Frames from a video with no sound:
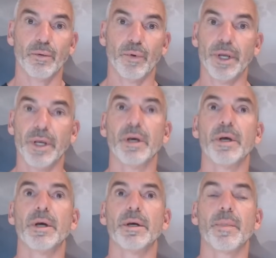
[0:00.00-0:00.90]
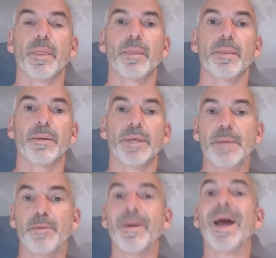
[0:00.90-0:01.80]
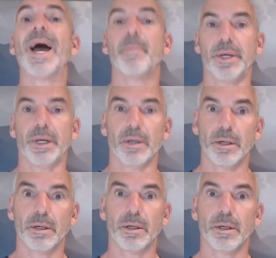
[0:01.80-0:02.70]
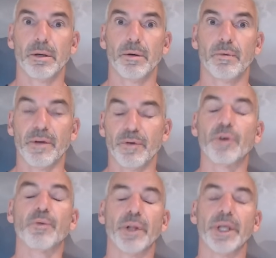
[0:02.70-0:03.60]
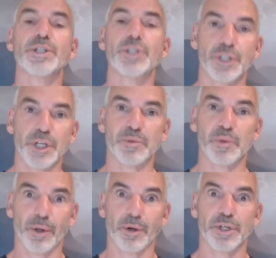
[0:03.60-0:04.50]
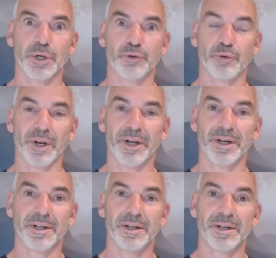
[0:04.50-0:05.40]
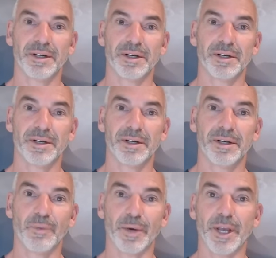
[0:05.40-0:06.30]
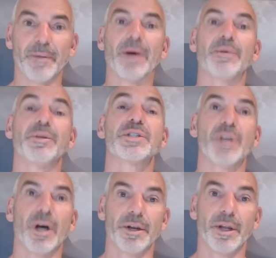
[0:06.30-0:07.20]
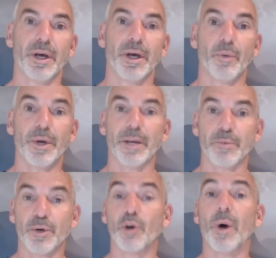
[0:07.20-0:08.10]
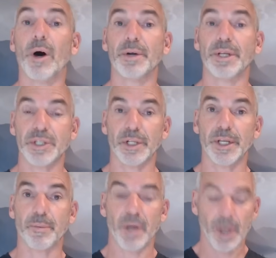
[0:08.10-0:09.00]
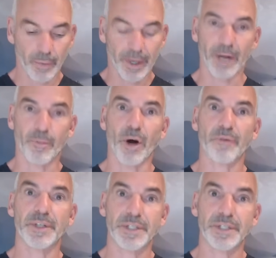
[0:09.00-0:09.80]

We keep them happy. We have good relationships with our children. We get them out in the sun. We get them good quality sleep. We get them off the